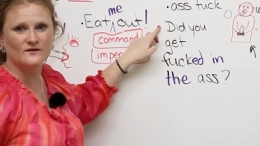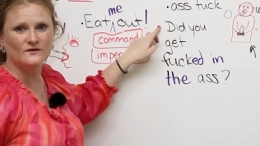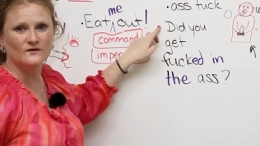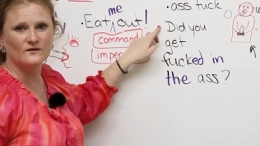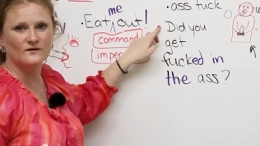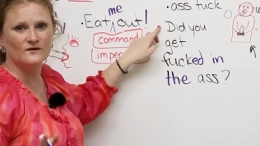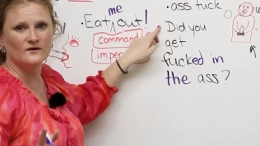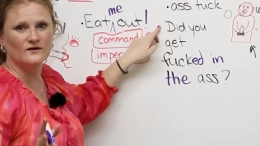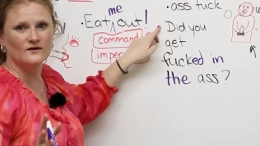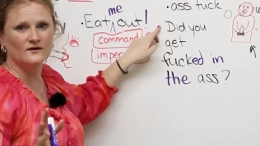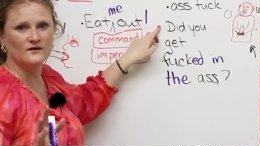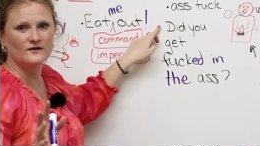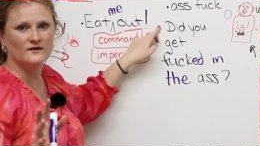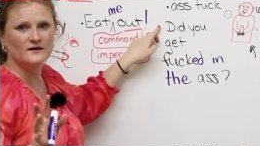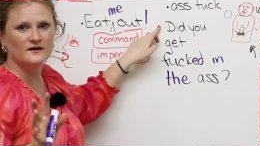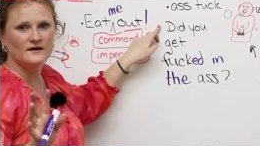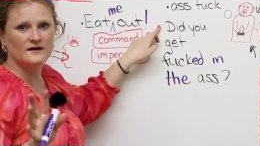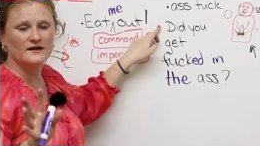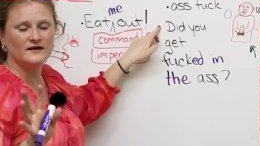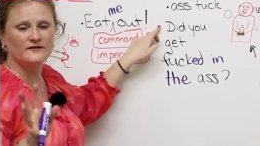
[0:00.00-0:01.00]
or
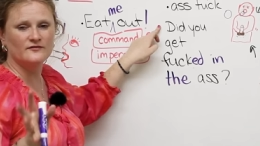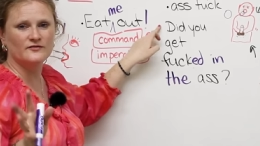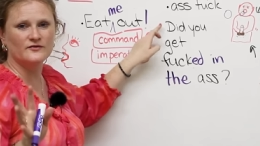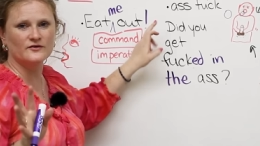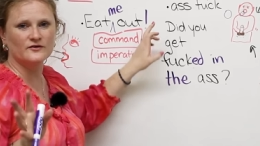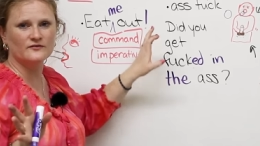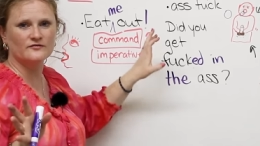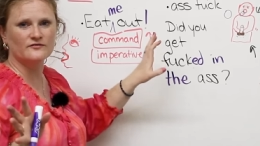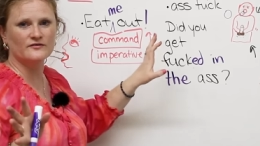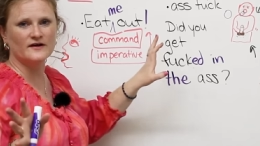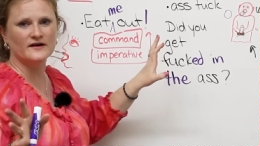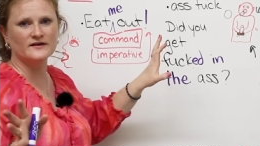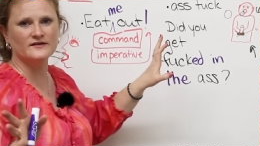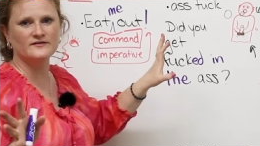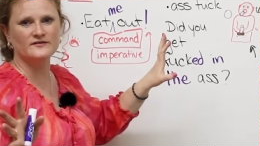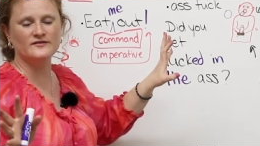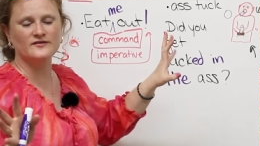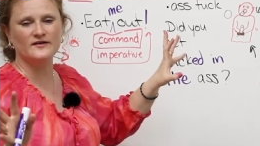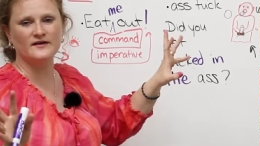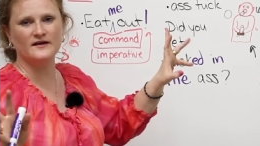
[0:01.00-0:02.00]
if your
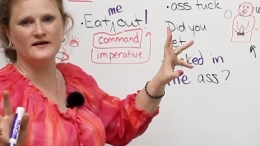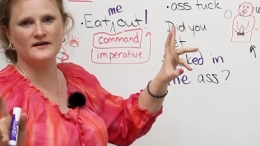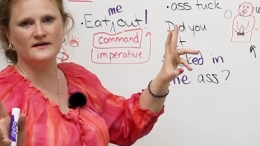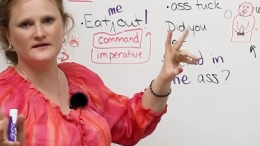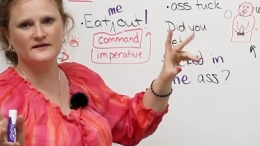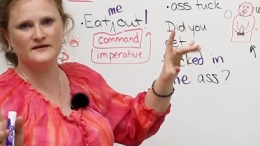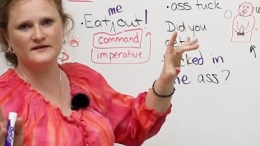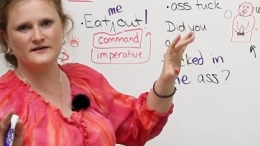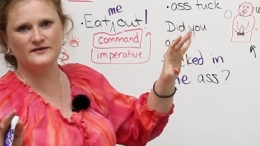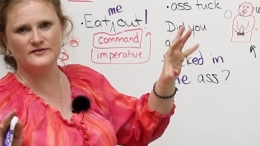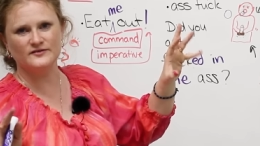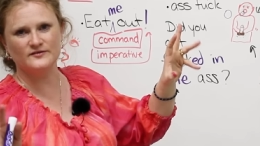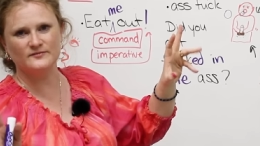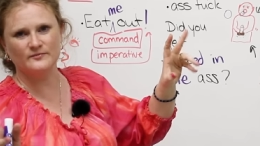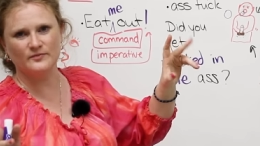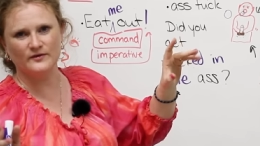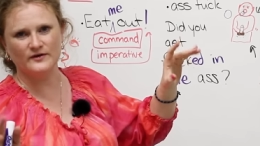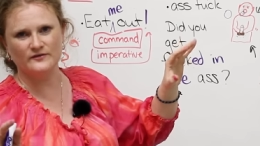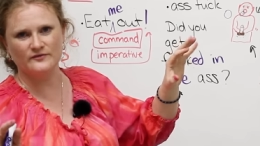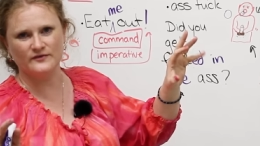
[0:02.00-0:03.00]
friend and his
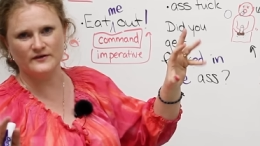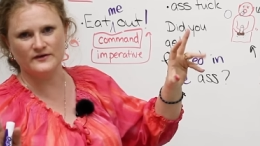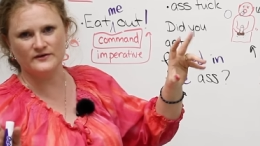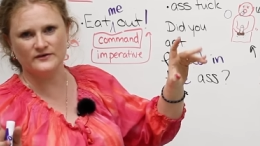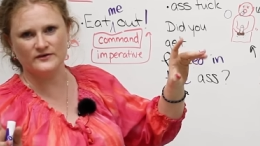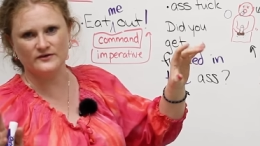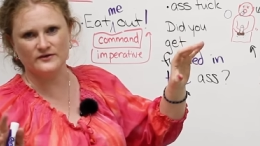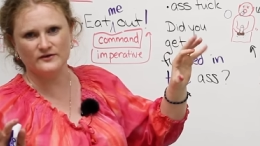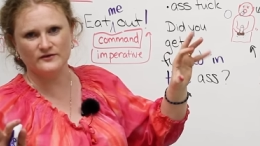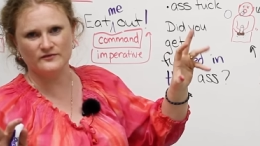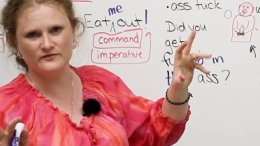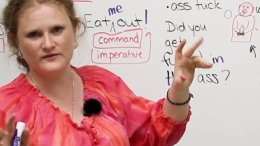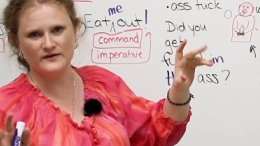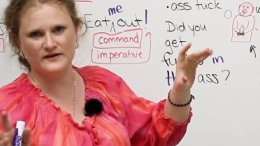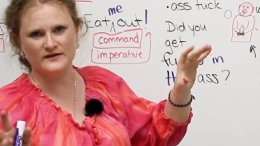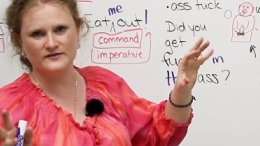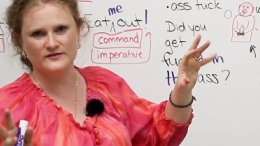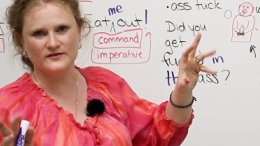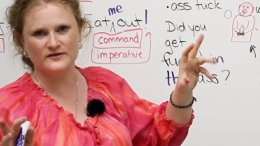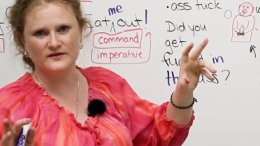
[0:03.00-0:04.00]
boyfriend or
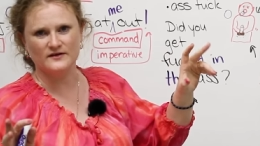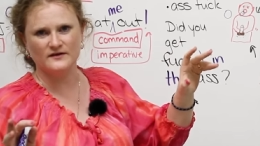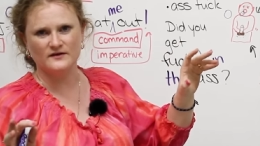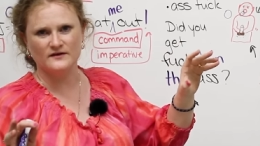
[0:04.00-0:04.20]
girlfriend